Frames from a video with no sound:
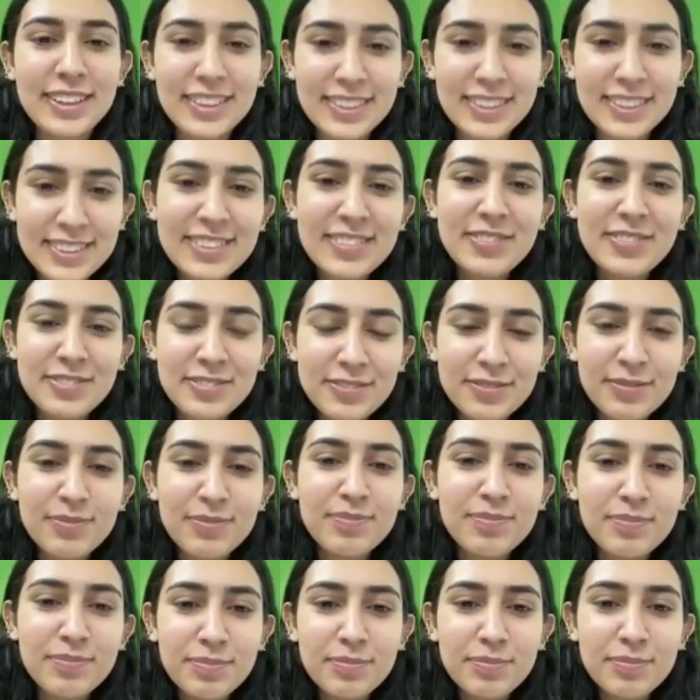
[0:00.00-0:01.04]
it's a
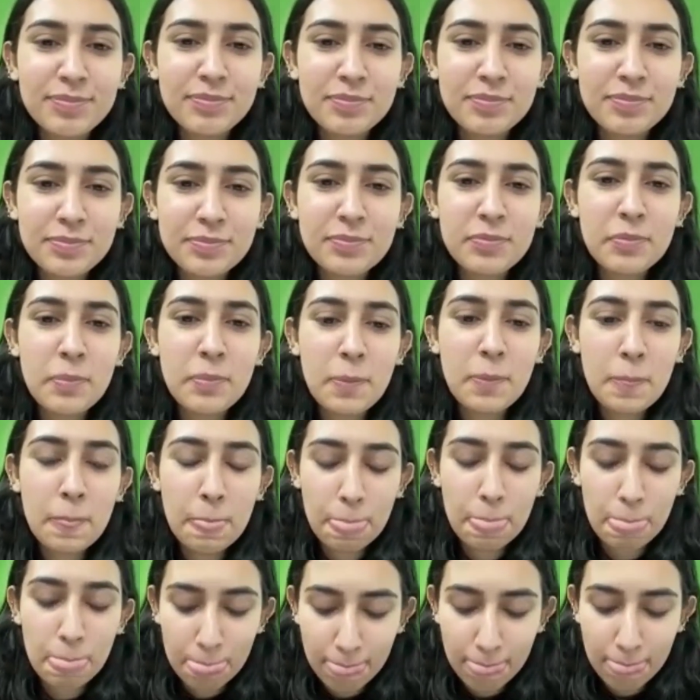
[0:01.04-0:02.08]
pressure, if it's
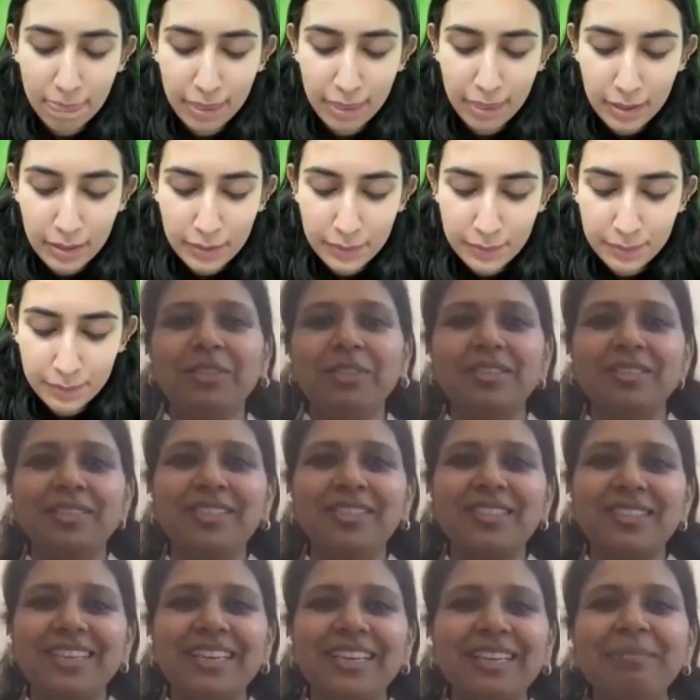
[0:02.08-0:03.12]
made, this is reading this is
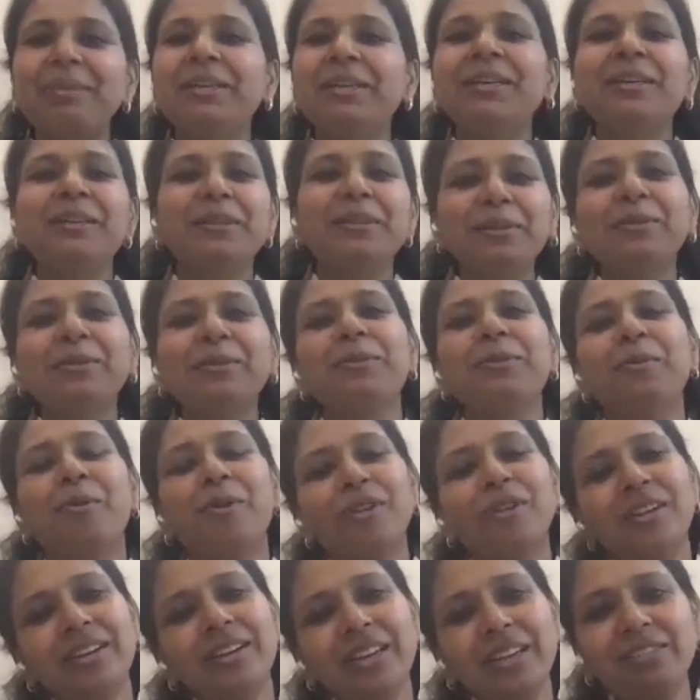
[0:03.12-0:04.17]
this time. No,
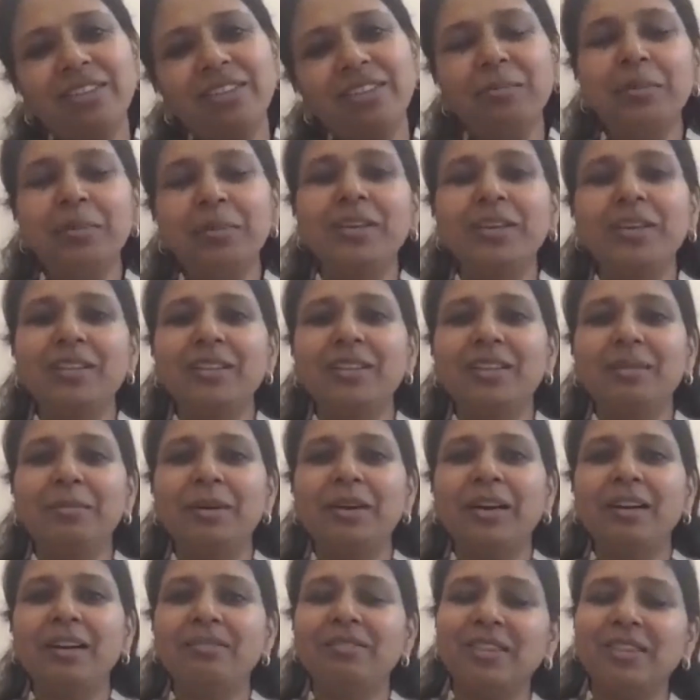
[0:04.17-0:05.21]
already we are making them
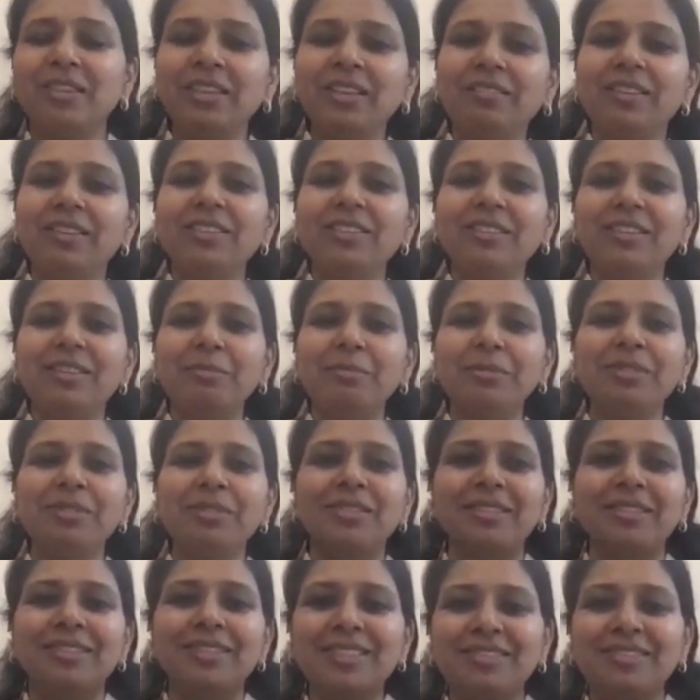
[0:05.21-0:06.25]
have green
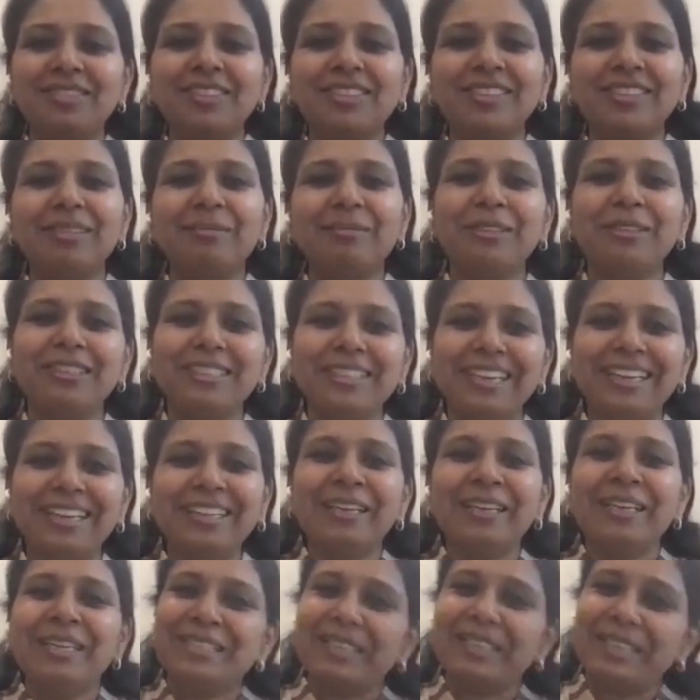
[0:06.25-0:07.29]
vegetables and this vegetable and
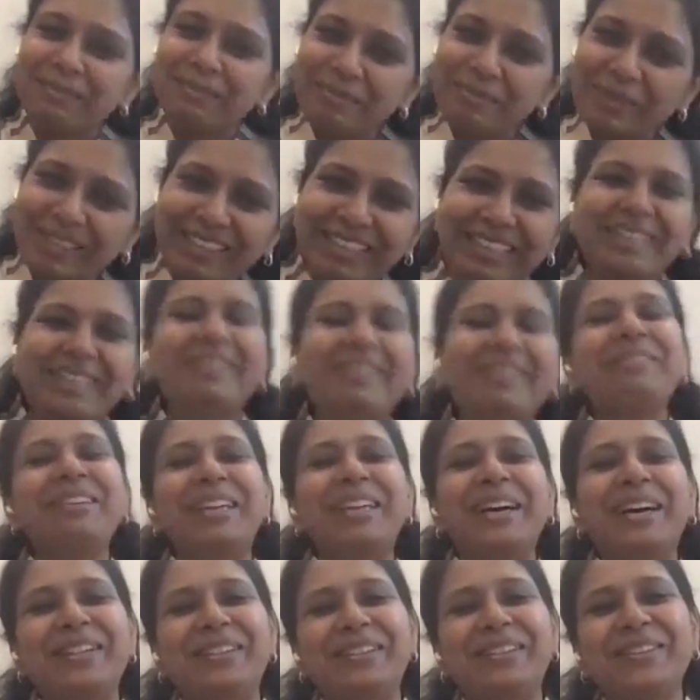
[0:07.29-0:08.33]
that. Sath mein reading
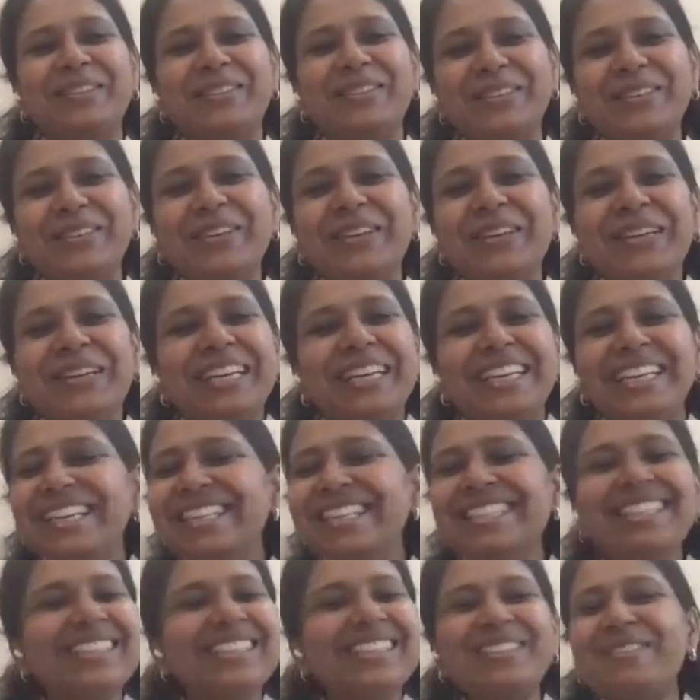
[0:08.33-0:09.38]
bhi dal do to
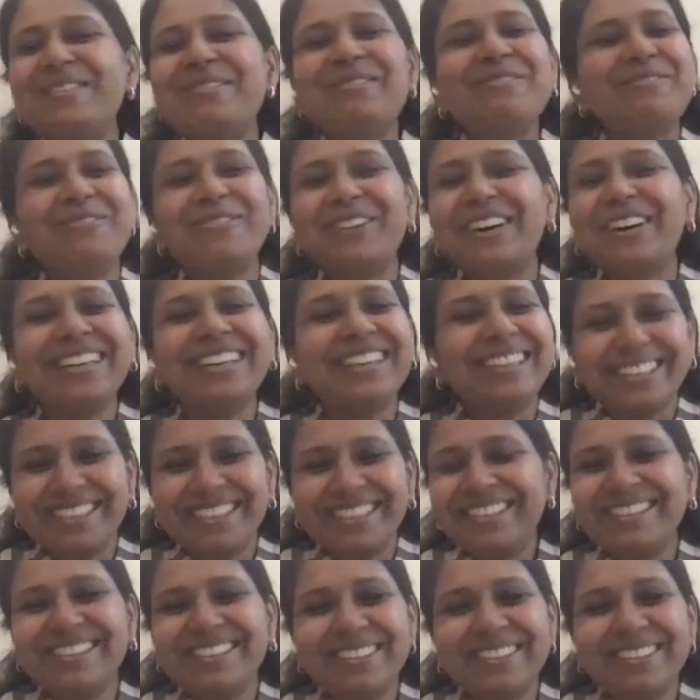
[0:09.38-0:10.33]
there's no fun.